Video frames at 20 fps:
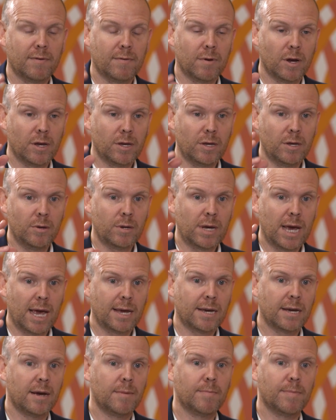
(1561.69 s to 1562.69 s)
you've got a
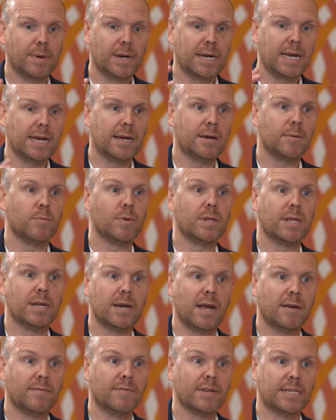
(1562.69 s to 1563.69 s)
UK company with an
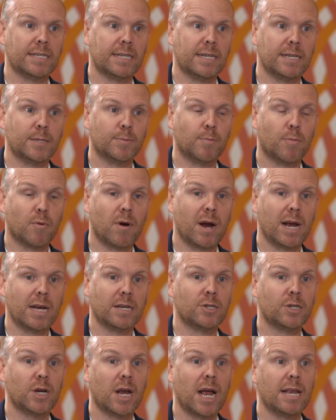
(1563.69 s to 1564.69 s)
overseas
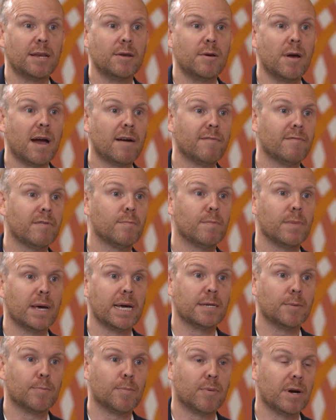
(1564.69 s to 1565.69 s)
branch and you haven't
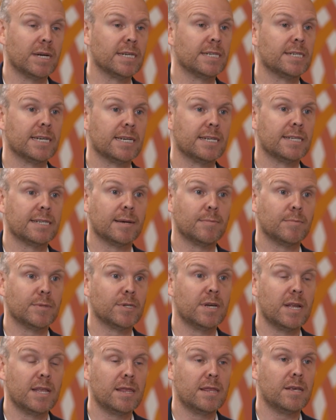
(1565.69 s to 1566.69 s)
made a branch
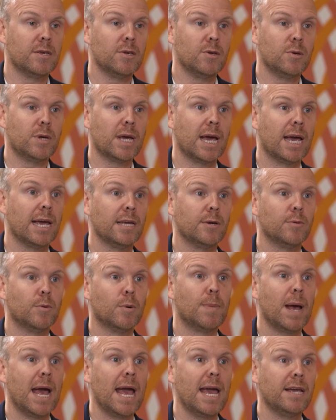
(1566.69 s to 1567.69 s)
exemption in the UK, you will
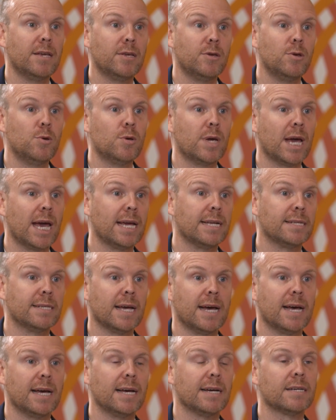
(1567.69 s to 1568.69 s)
pay UK
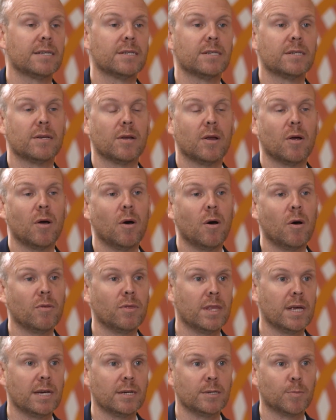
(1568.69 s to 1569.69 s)
tax
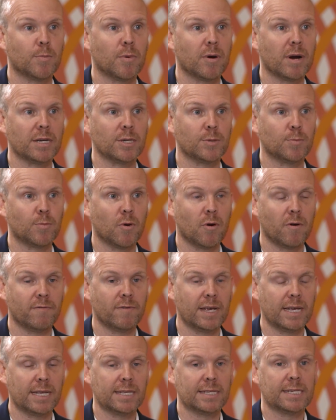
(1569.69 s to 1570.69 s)
on those branch
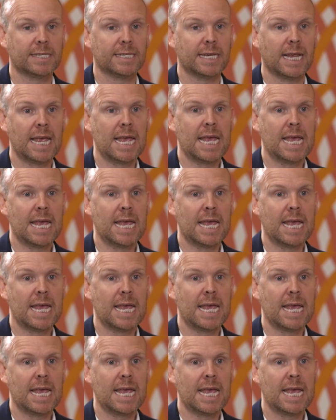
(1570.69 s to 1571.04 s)
profits.